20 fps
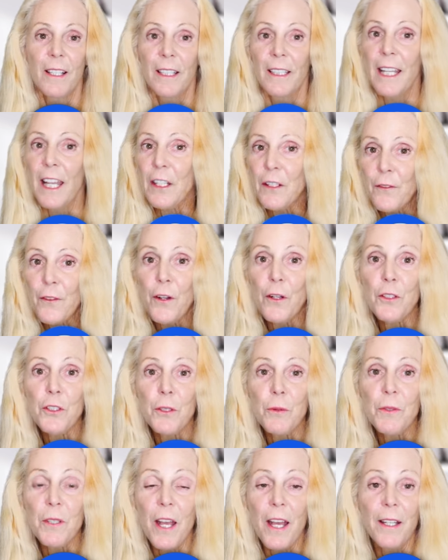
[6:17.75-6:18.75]
Get your photo
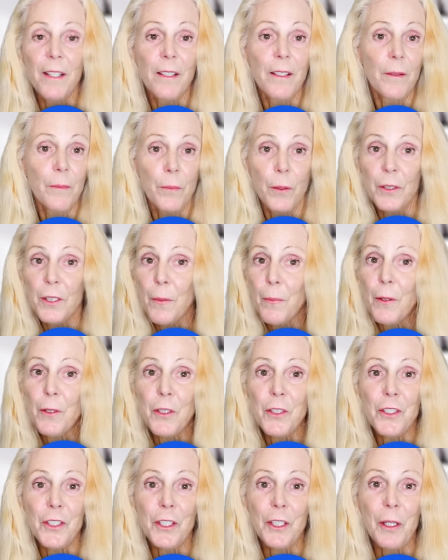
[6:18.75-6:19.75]
shoot done, put the
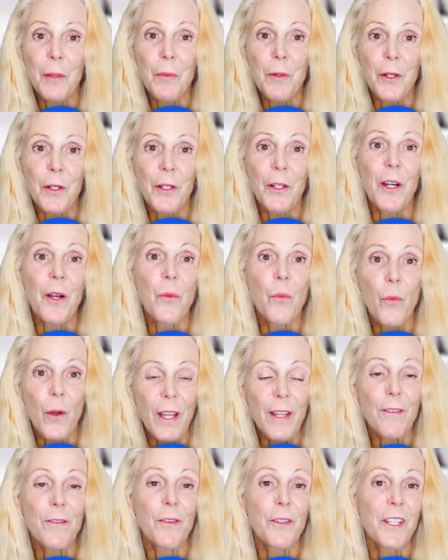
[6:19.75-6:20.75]
pictures in the computer, and
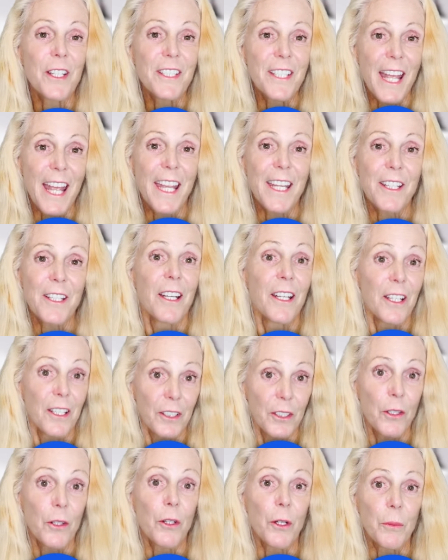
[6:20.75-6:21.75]
wait for the day
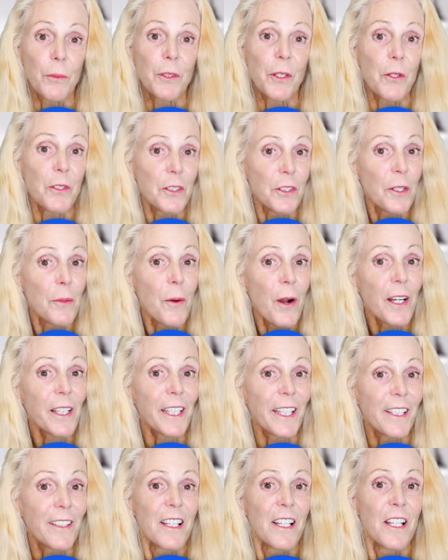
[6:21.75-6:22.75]
your home goes on the
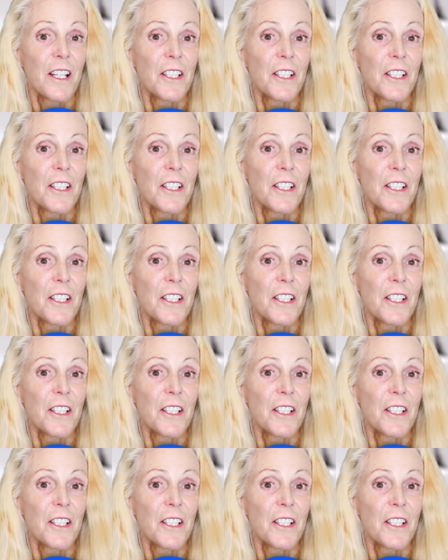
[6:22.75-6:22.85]
market.